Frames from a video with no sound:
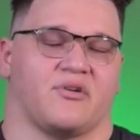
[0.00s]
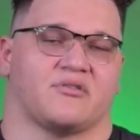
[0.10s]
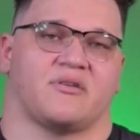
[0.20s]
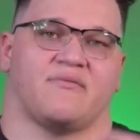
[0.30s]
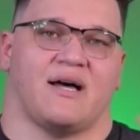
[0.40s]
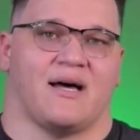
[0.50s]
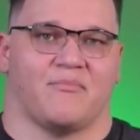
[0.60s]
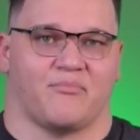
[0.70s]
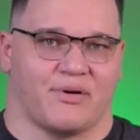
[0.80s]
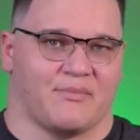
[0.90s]
You also have
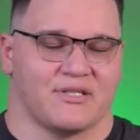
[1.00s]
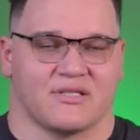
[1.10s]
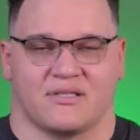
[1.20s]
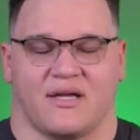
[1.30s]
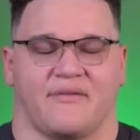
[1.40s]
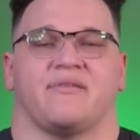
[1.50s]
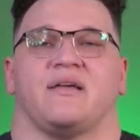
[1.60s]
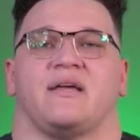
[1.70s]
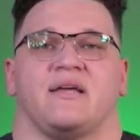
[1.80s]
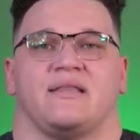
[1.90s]
on-premise stuff
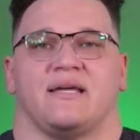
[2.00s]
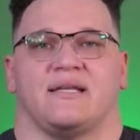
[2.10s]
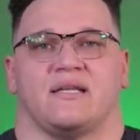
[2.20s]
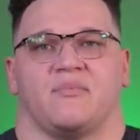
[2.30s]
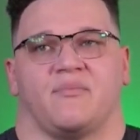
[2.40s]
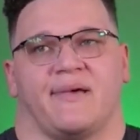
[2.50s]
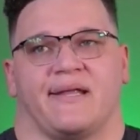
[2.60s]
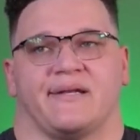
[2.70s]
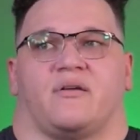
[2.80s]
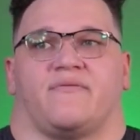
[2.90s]
that need to be managed.